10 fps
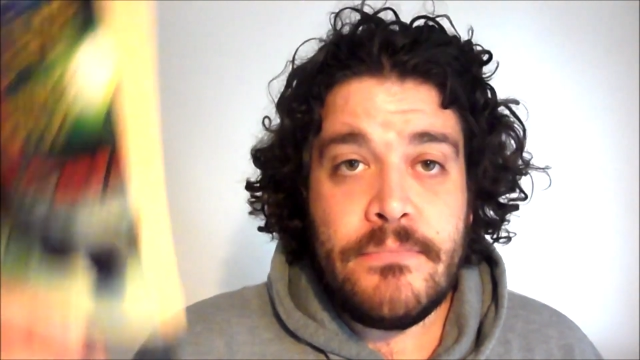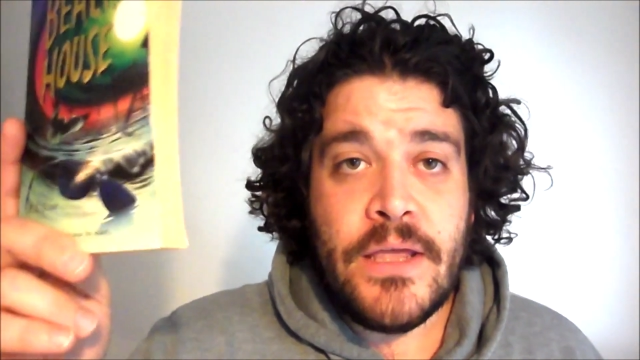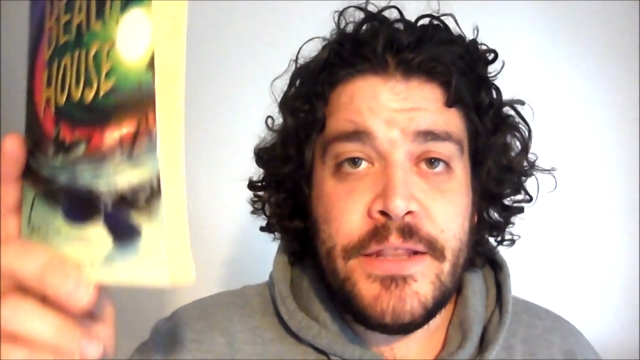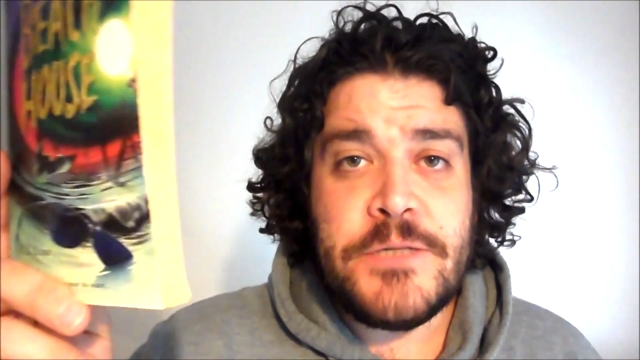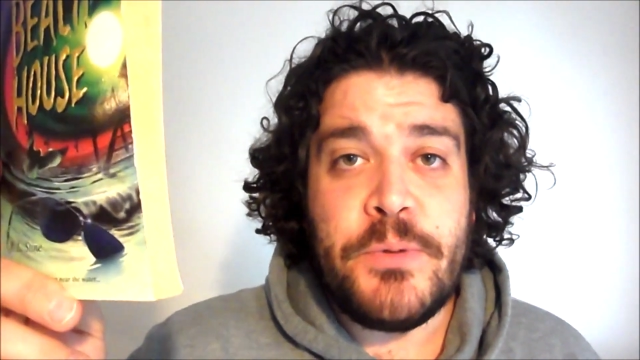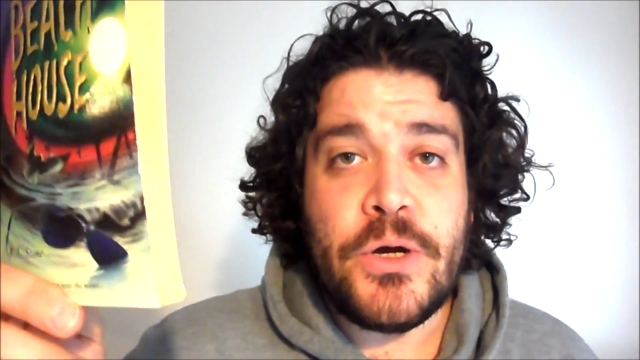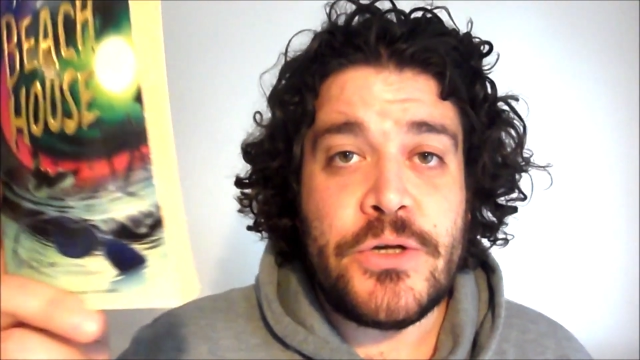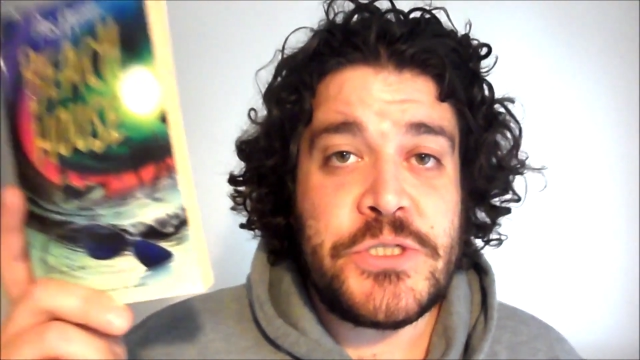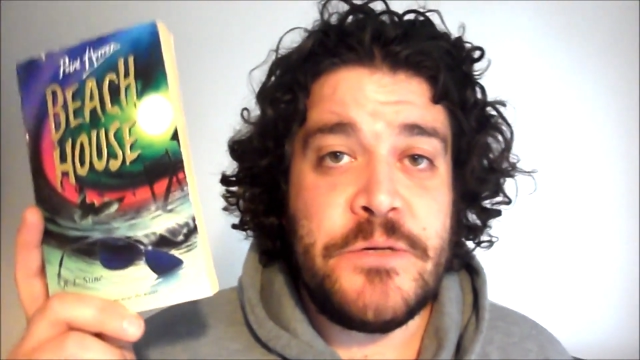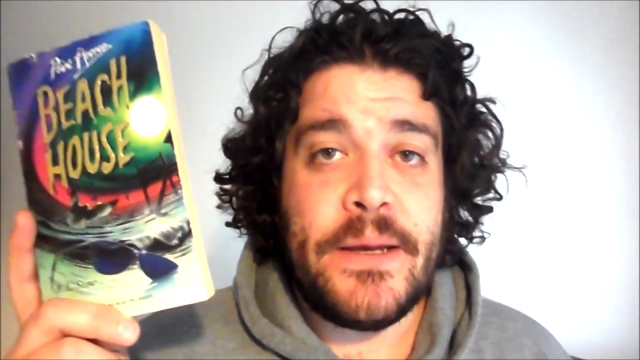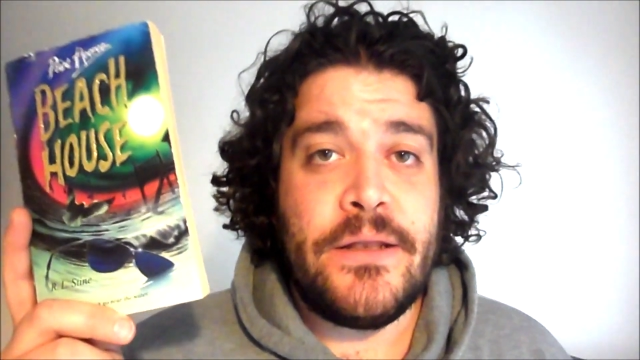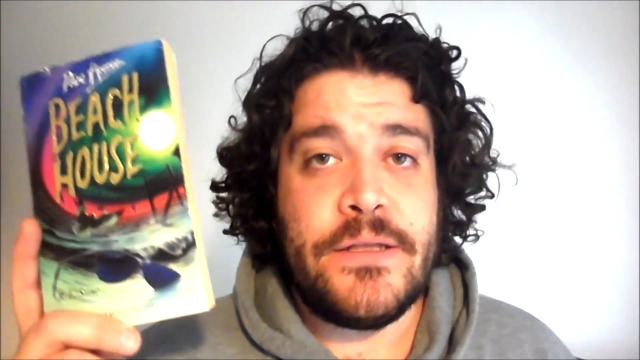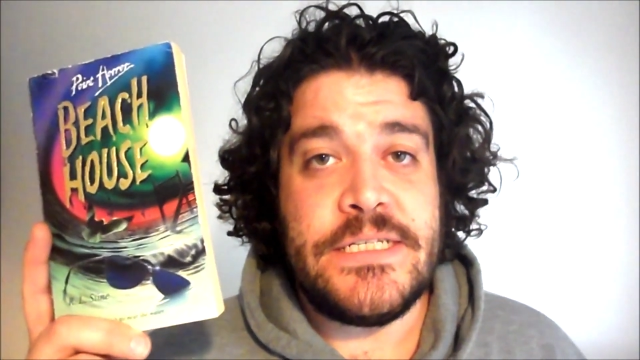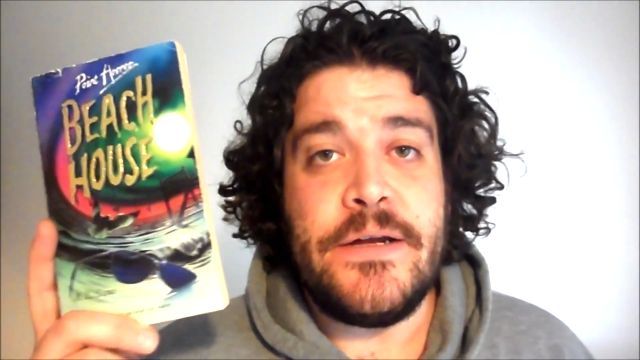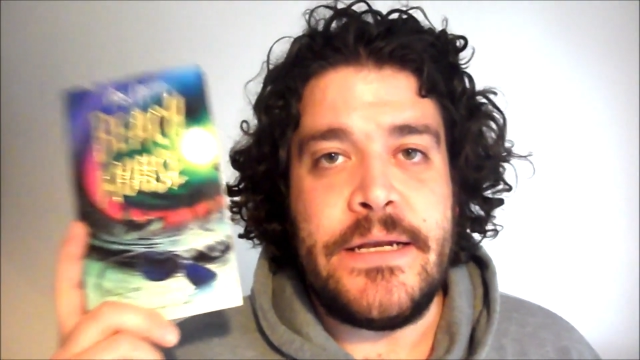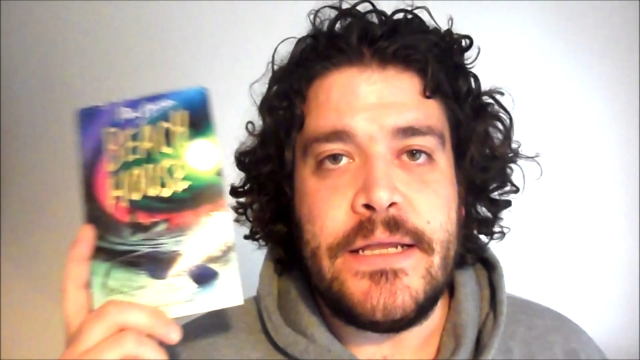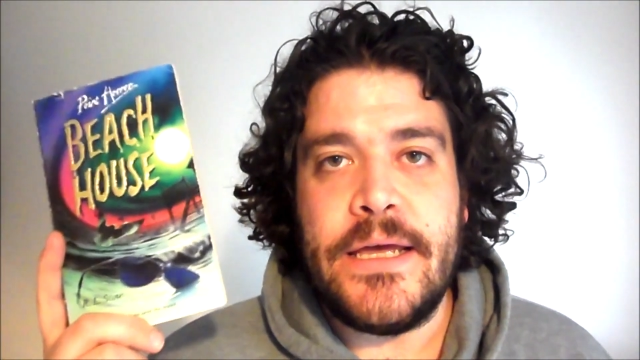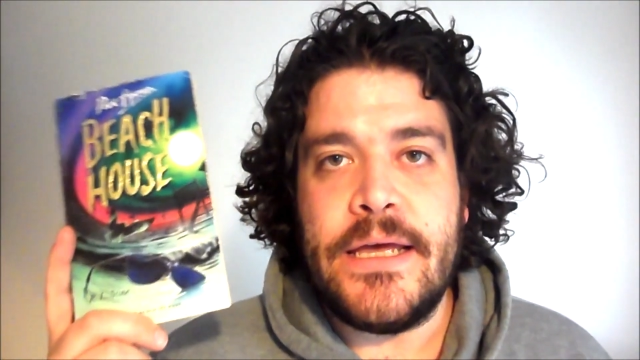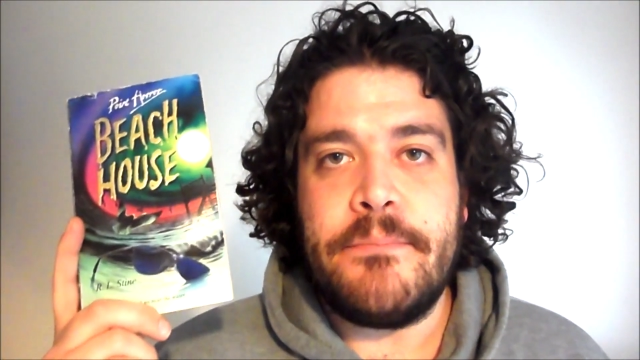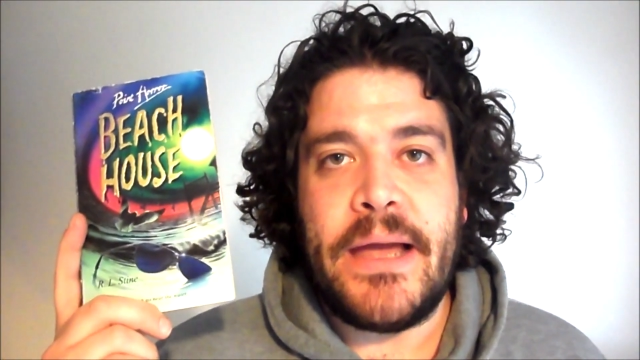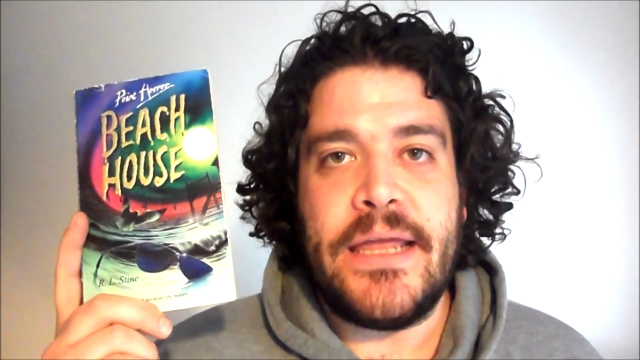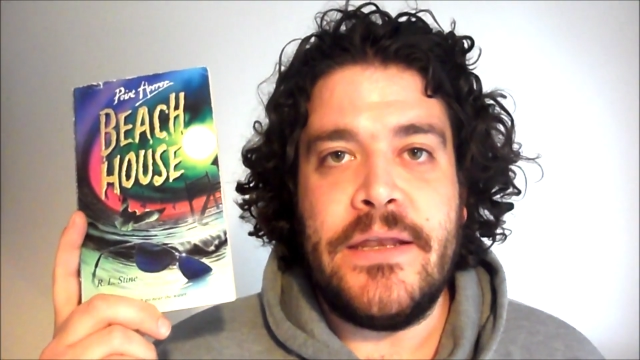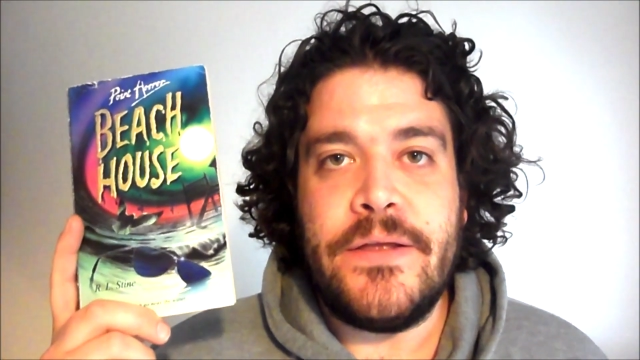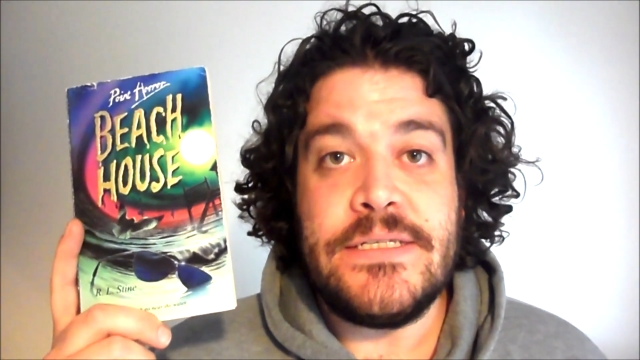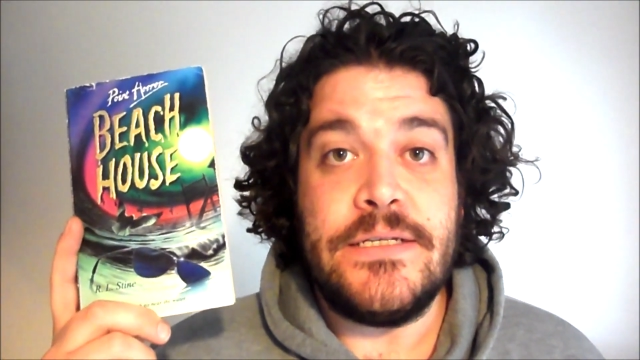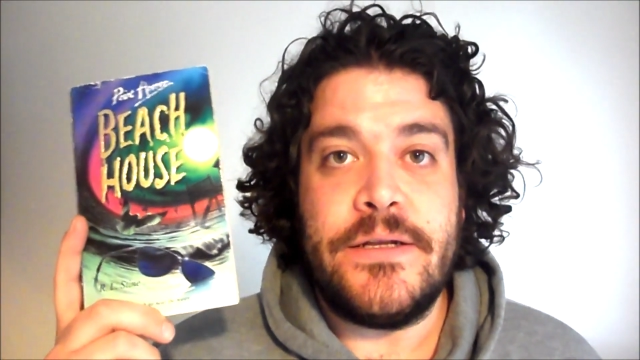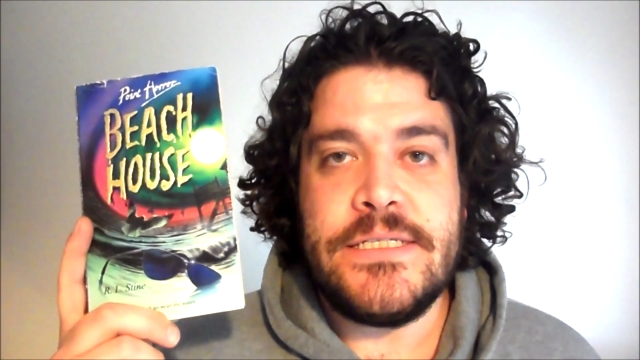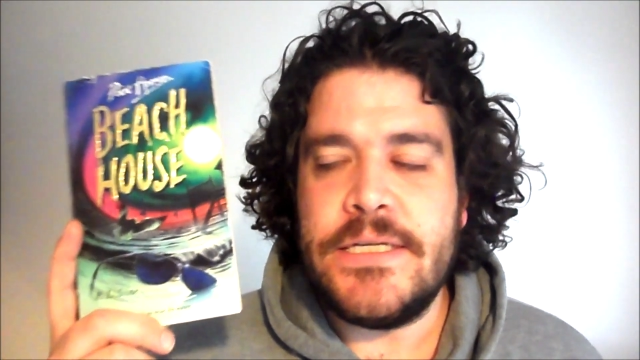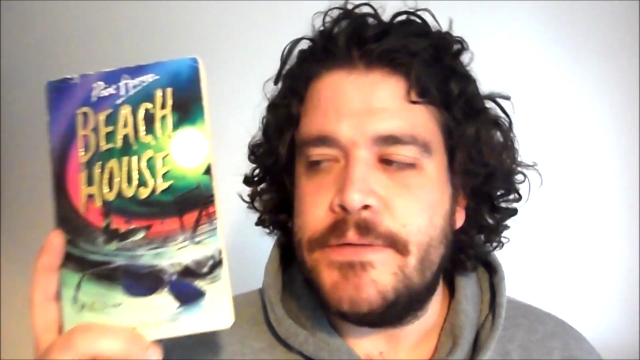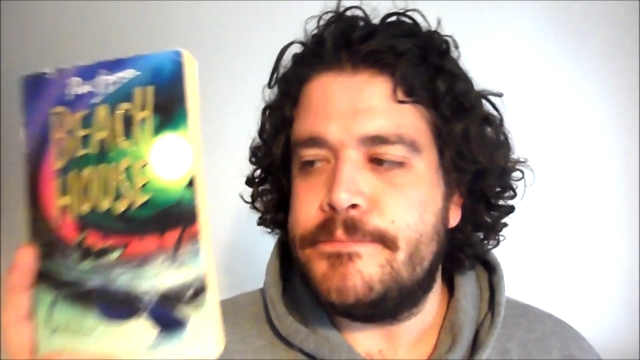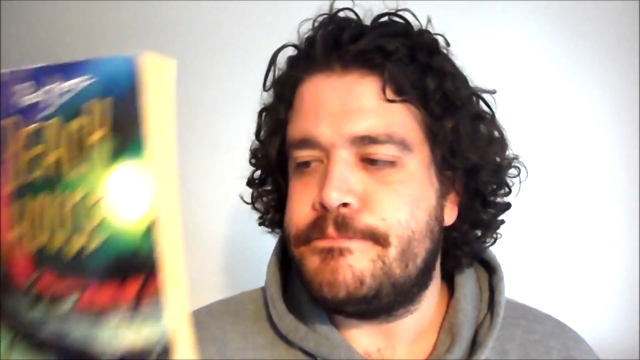And this book cost £2.99 uh, back in 1992.